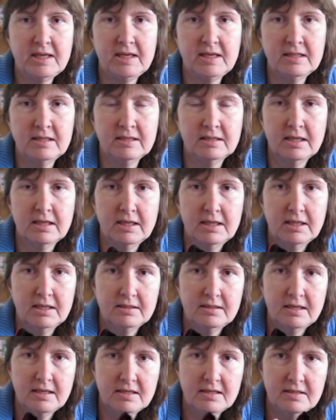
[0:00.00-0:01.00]
in,
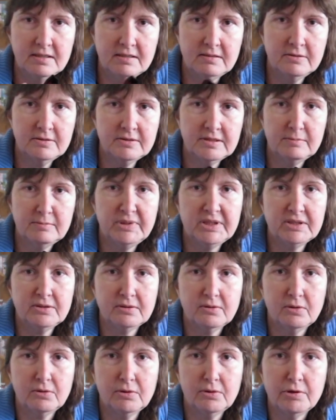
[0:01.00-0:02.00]
that it looks a bit
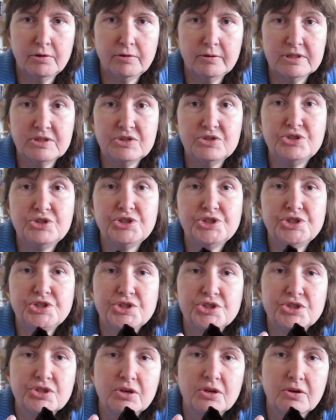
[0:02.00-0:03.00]

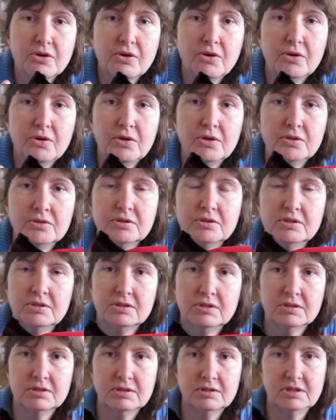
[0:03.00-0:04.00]
orange on
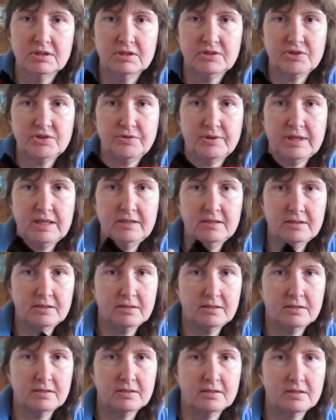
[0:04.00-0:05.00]
the screen.